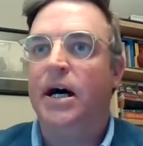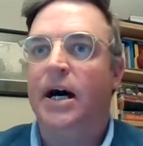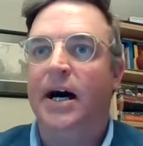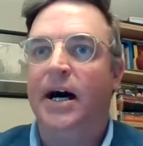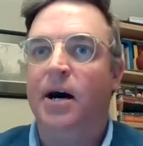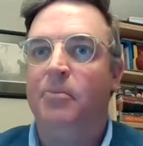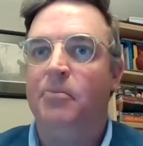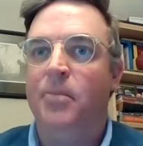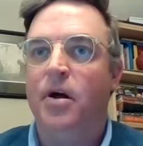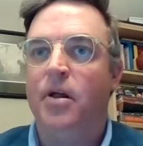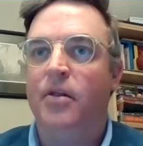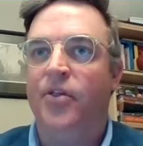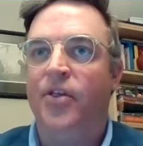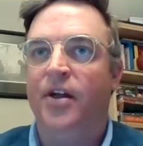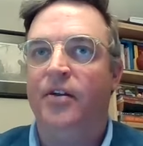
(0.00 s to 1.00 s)

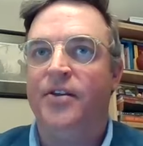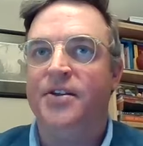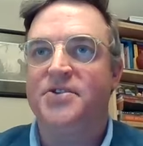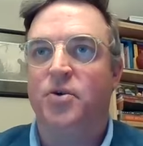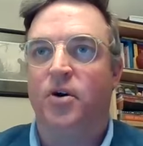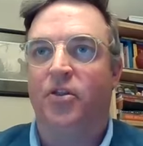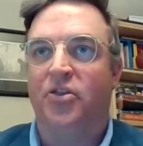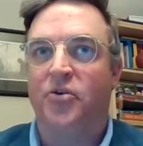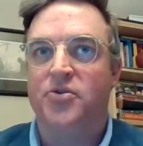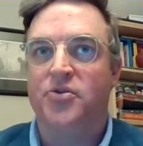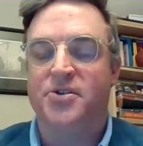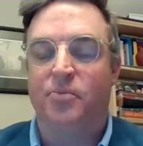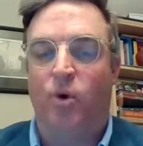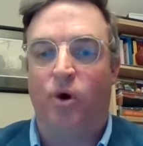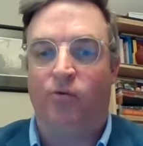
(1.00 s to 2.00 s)
That sort of threw
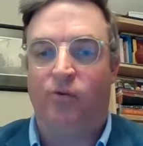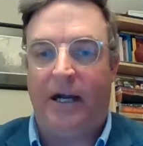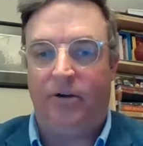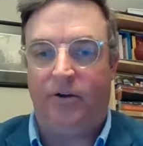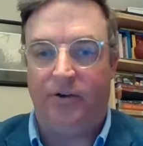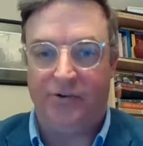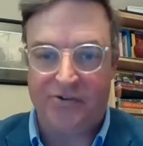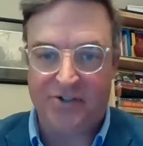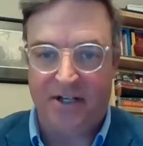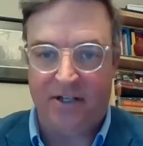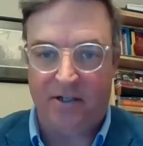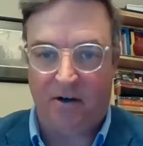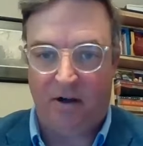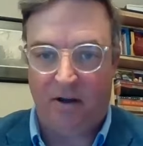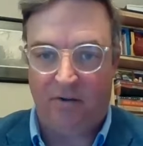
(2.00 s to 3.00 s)
some more wrinkles
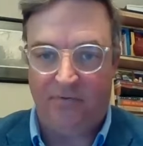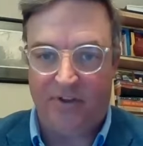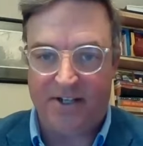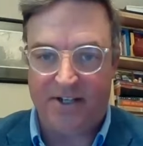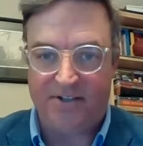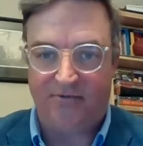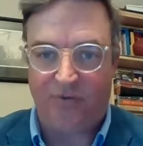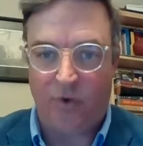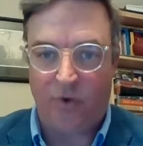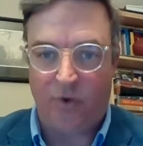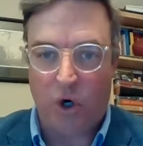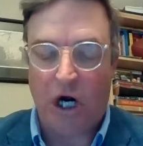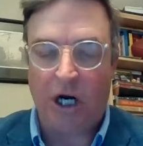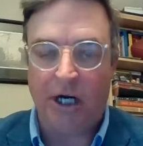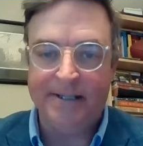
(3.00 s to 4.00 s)
into all of this
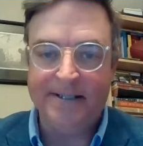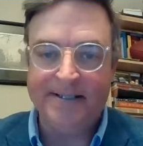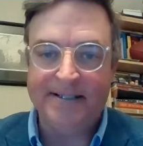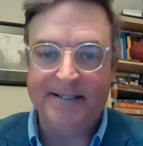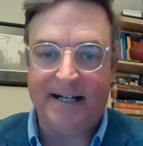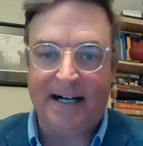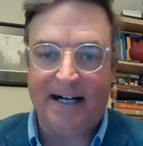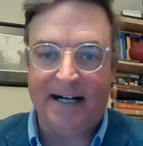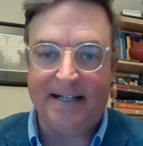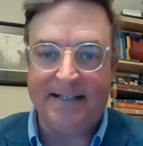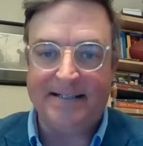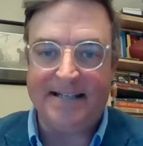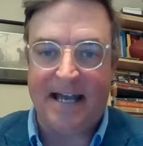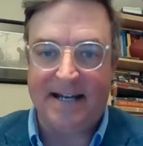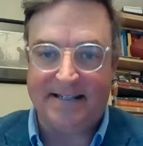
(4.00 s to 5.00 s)
for
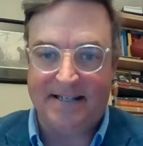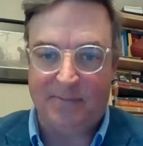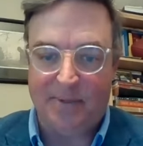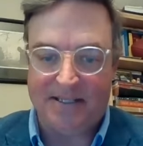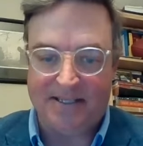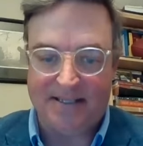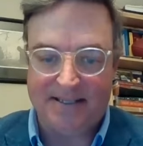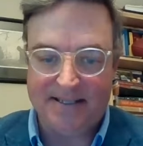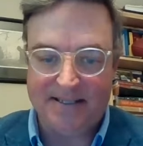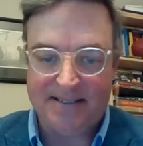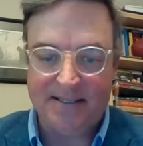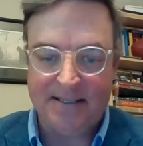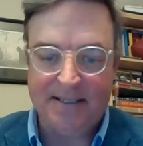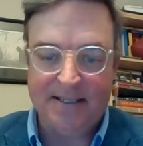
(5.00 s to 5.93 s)
Tennessee businesses.